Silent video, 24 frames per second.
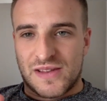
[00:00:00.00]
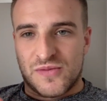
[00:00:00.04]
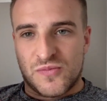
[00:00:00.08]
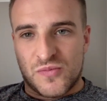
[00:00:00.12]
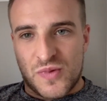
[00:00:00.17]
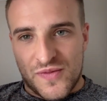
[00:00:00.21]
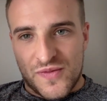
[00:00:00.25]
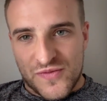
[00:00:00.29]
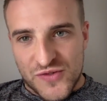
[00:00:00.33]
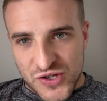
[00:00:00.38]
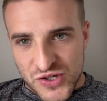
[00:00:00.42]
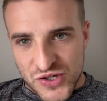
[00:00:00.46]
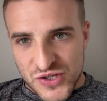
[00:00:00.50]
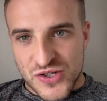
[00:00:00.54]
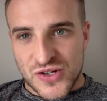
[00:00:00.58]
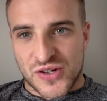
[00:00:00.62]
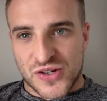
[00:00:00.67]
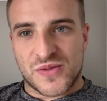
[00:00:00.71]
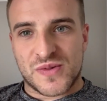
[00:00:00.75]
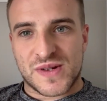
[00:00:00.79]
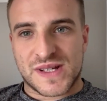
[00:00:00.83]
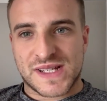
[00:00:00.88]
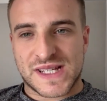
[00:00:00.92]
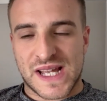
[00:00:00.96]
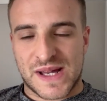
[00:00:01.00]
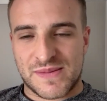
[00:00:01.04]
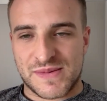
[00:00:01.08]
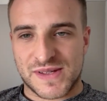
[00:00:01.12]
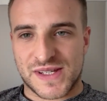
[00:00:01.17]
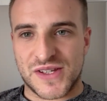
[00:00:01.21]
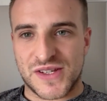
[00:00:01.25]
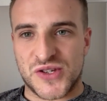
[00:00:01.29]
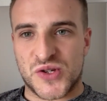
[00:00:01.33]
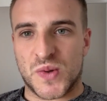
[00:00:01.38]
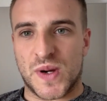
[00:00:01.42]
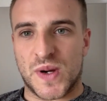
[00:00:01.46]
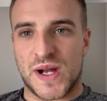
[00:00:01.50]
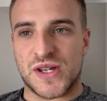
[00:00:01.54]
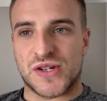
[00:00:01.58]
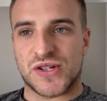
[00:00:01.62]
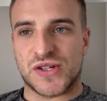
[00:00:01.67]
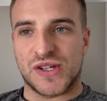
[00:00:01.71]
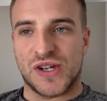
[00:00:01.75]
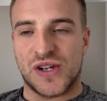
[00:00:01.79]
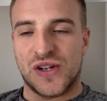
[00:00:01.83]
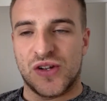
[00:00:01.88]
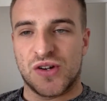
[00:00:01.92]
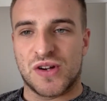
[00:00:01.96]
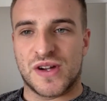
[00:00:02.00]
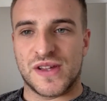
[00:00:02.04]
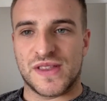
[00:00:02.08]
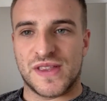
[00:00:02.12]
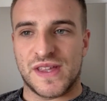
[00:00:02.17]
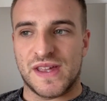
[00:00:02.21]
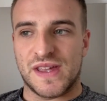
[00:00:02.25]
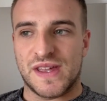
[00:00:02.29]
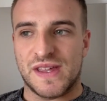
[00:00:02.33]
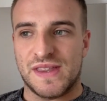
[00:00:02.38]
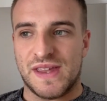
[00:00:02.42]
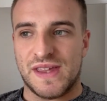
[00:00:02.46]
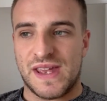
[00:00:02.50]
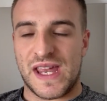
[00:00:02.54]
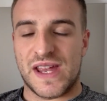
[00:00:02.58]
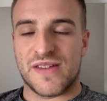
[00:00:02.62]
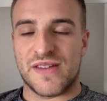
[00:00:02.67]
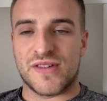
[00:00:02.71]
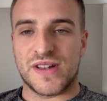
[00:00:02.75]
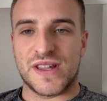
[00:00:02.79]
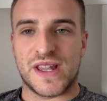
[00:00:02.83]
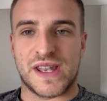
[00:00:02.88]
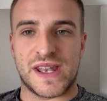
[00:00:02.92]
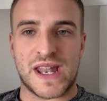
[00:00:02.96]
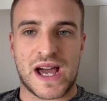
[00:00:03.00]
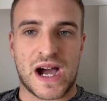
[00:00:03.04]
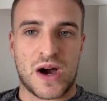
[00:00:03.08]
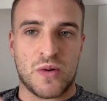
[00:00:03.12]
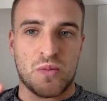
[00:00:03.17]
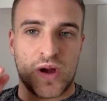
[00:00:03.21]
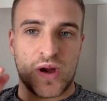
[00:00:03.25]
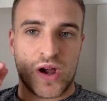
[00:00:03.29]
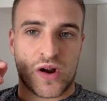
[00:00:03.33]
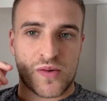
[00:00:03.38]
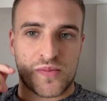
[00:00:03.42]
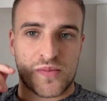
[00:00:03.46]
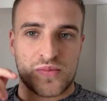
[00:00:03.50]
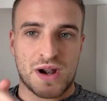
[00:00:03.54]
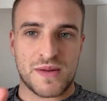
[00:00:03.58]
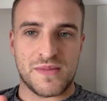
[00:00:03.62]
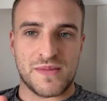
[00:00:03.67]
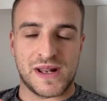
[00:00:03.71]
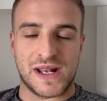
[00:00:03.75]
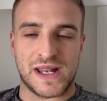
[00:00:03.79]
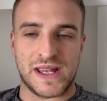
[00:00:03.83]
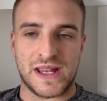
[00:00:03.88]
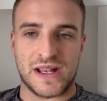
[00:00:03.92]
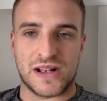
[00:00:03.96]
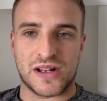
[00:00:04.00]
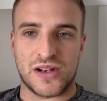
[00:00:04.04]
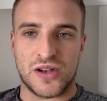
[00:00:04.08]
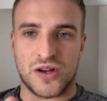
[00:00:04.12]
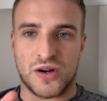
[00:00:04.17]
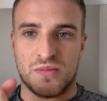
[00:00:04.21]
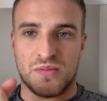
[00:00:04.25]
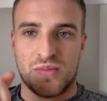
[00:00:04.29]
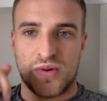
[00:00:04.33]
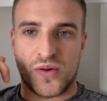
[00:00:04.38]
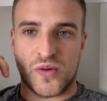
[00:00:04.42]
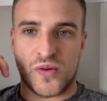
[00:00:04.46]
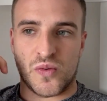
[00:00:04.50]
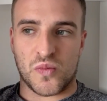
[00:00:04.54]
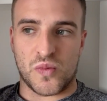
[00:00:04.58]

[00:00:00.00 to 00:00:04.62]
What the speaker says: we've just got to accept the situation and look at the here and the now. We are a Premier League club.